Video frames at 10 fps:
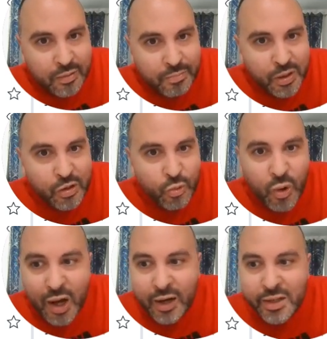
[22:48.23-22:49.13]
But you
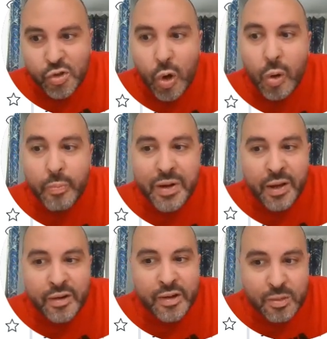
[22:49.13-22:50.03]
want it as
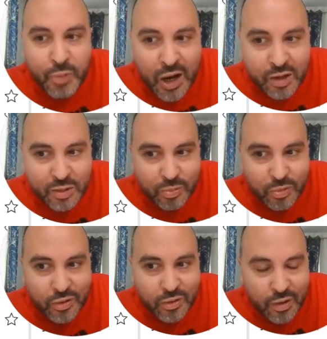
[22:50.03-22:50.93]
open-ended as
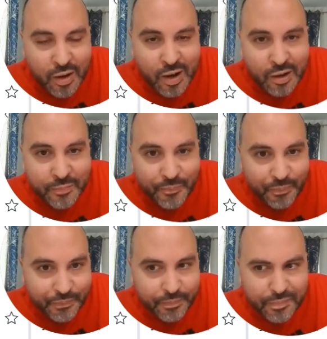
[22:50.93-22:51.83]
possible, all right?
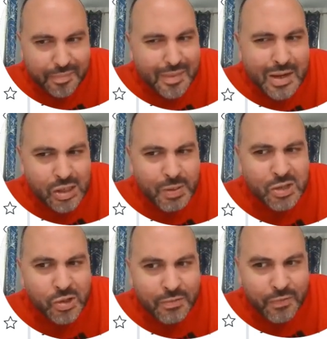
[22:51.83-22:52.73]

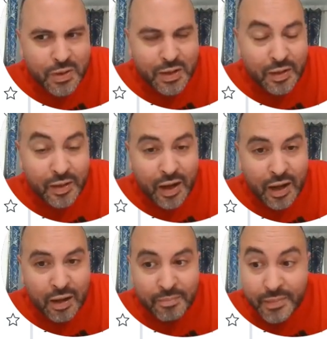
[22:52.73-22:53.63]
Especially for the
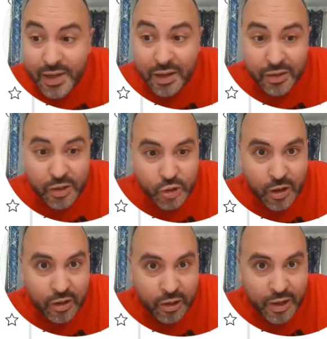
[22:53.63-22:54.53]
daily
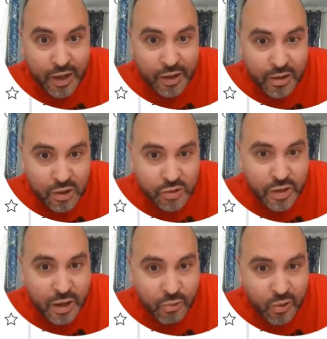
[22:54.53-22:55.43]
chart, okay? So
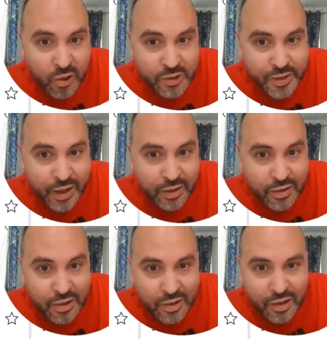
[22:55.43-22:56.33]
now we're all
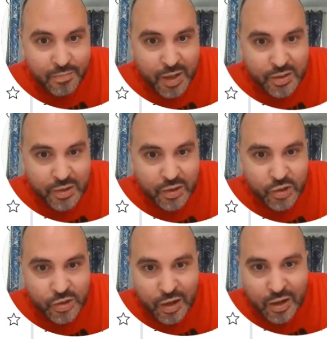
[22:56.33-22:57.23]
set. The
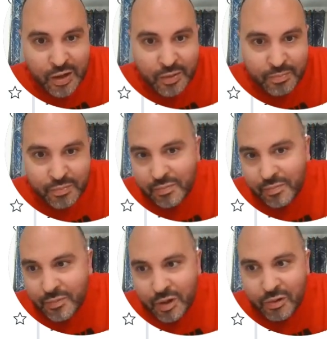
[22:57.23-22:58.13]
message
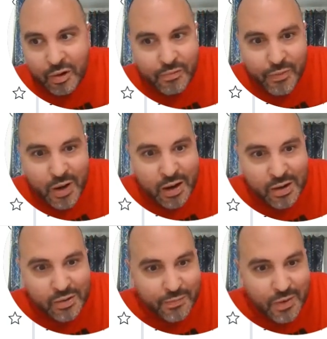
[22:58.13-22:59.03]
alert fired
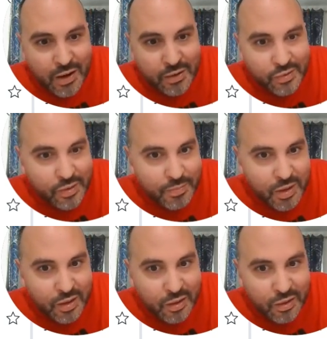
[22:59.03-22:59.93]
is fine to
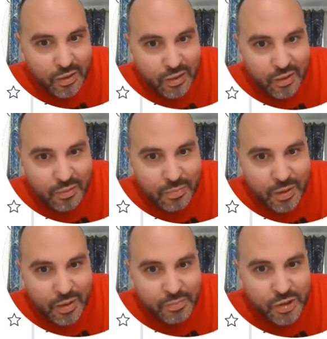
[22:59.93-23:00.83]
me,
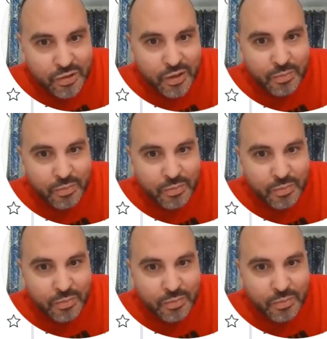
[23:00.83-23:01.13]
but I'm just going to